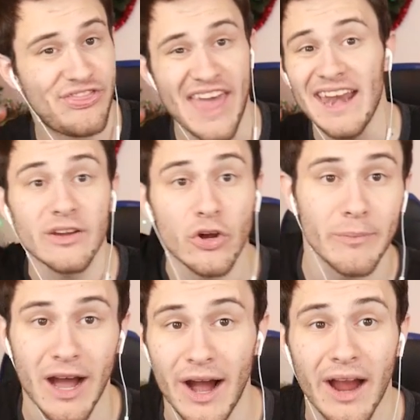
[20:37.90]
then you go to
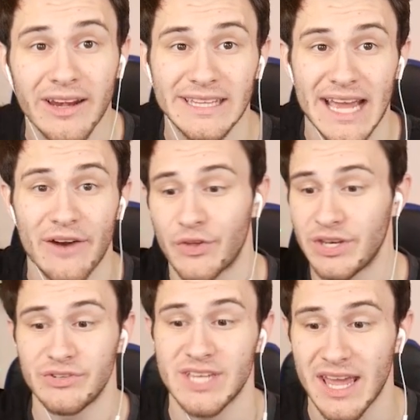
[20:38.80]
Mahogany Town
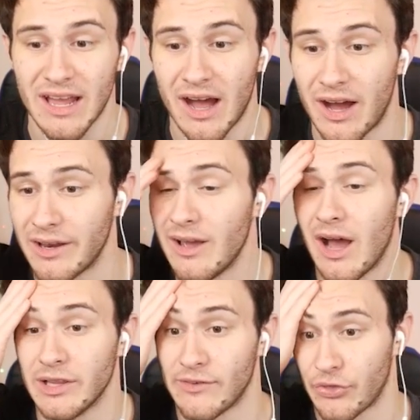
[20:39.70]
and you take on
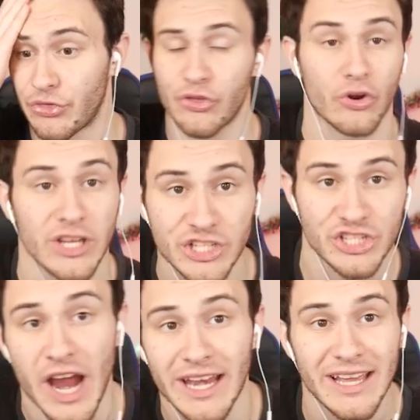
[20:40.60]
a level 30
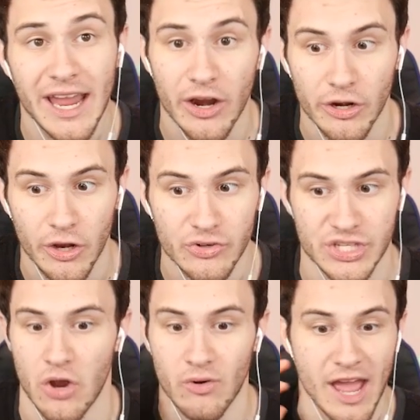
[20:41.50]
shiny
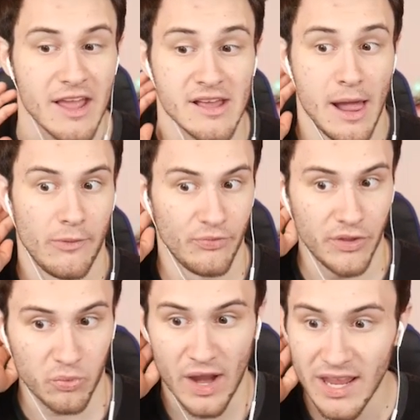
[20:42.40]
Gyarados, okay?
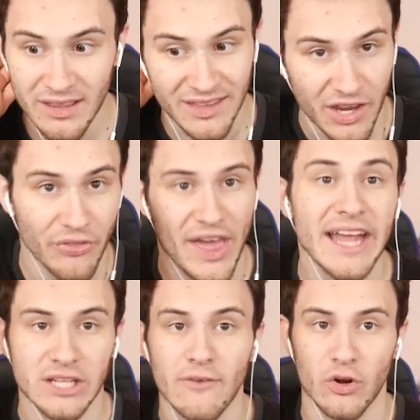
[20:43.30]
Right? You know,
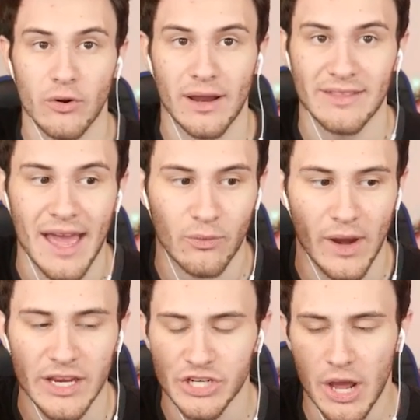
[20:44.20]
that's hovering around that
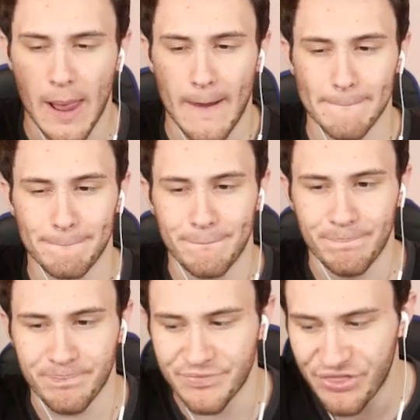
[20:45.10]
range.
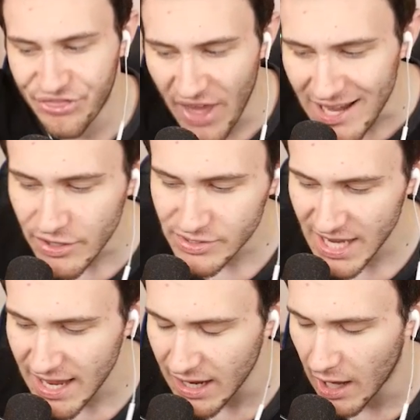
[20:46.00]
Then you
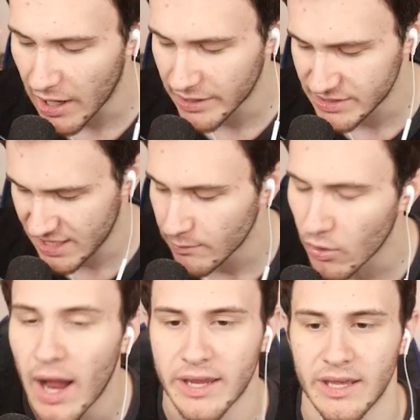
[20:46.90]
take on Team
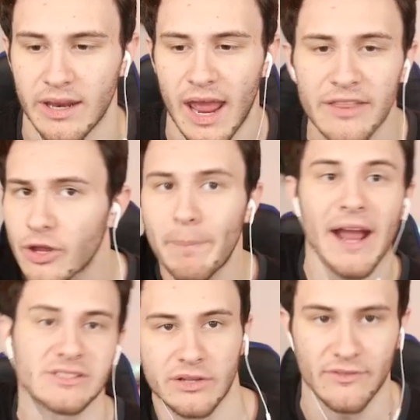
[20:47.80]
Rocket, and they're
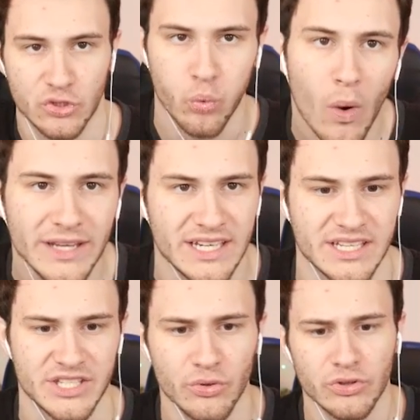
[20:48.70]
back to level
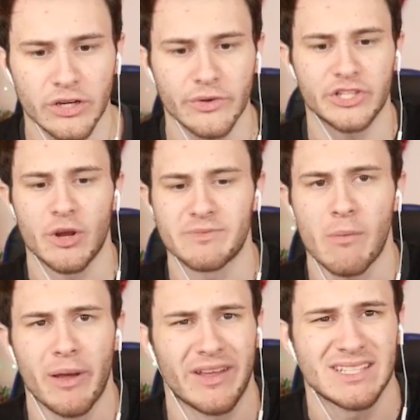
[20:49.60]
20. So you literally jumped
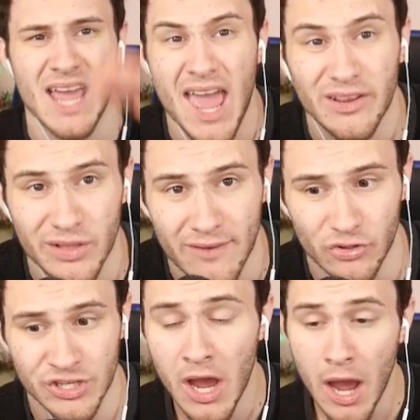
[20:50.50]
down by like 10 levels.